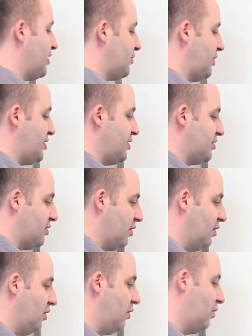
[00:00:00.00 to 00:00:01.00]
switches
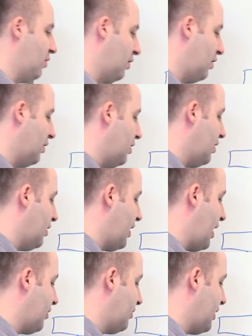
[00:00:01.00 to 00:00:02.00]
or
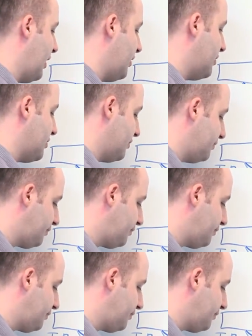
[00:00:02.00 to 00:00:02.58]
aggregators.